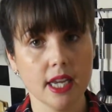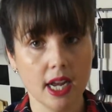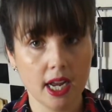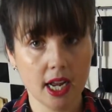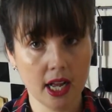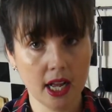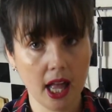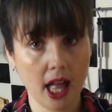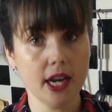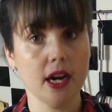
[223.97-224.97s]

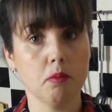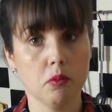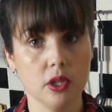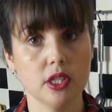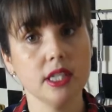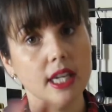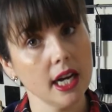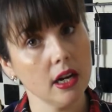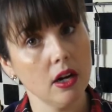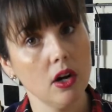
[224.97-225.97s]
and upwards. See that?